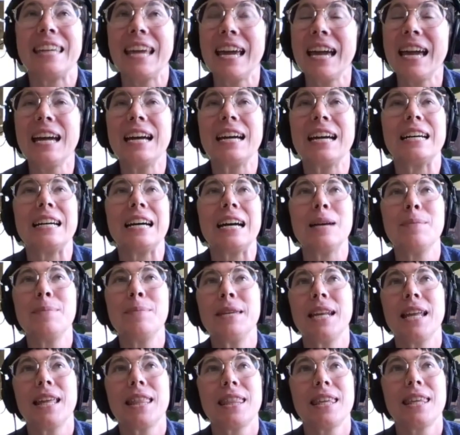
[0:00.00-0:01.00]
yeah. I
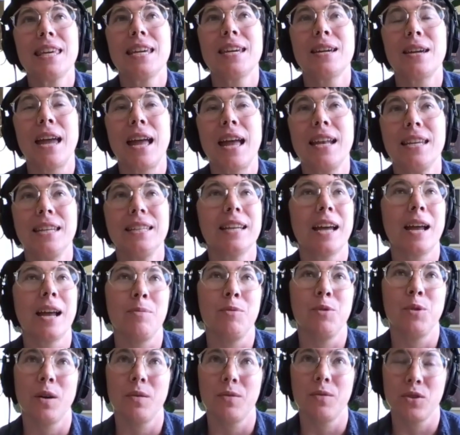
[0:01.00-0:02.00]
mean, I think anytime
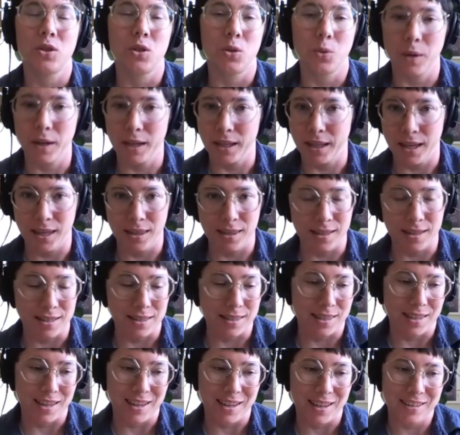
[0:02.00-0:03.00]
you have a story like
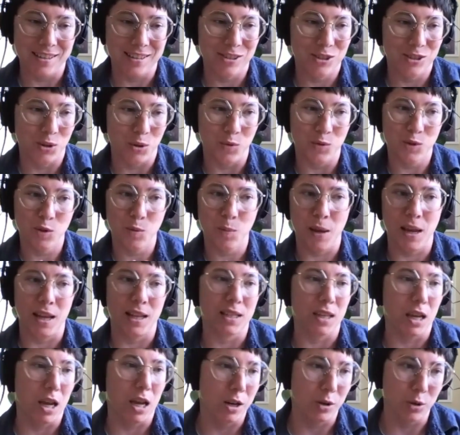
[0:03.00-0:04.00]
this that sort of
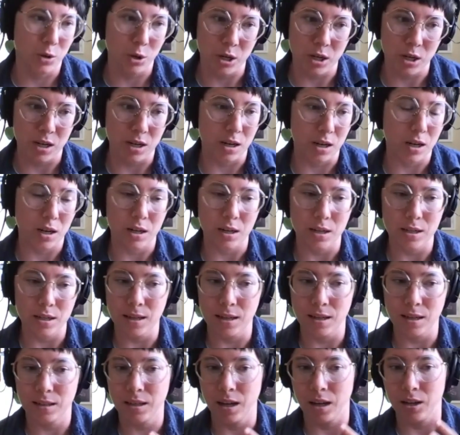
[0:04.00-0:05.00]
spans 100 years,
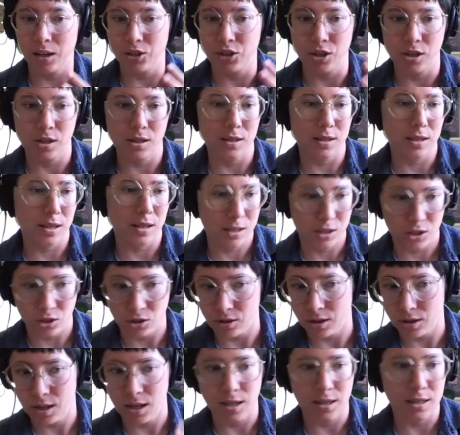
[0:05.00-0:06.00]
it touches
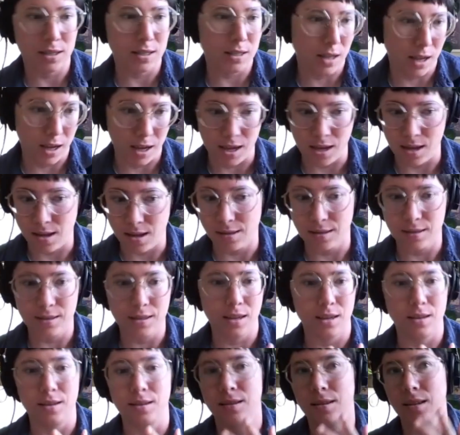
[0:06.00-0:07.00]
history and science
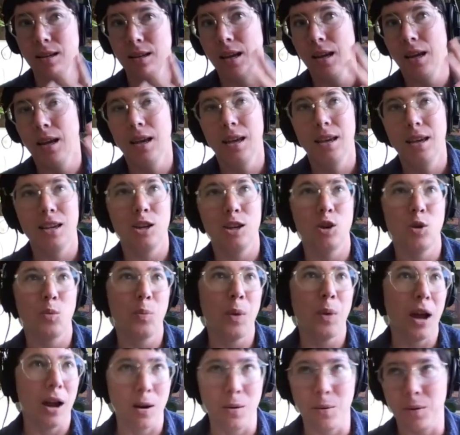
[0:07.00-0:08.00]
and,
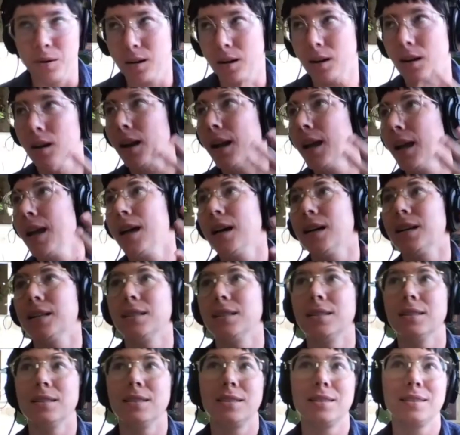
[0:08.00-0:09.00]
power
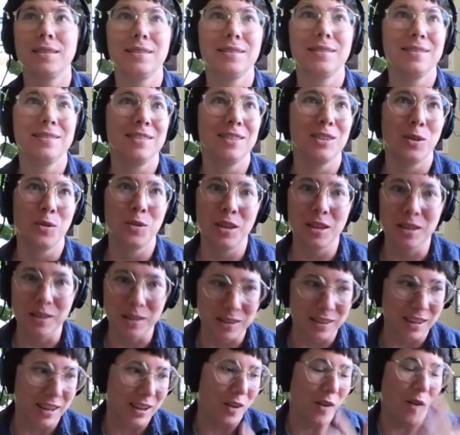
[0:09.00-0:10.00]
and,
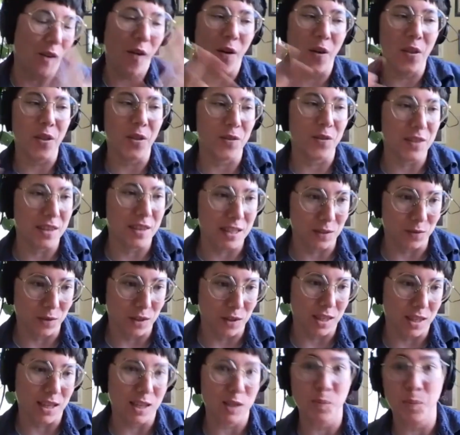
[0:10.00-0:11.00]
the like all of these
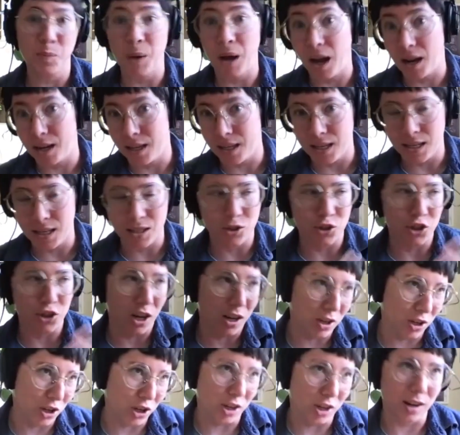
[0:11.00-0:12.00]
different things, bodies,
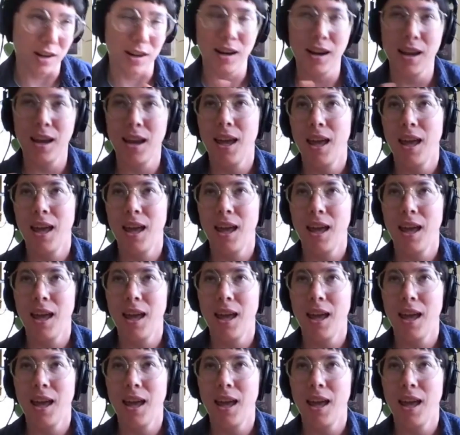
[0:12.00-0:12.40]
gender.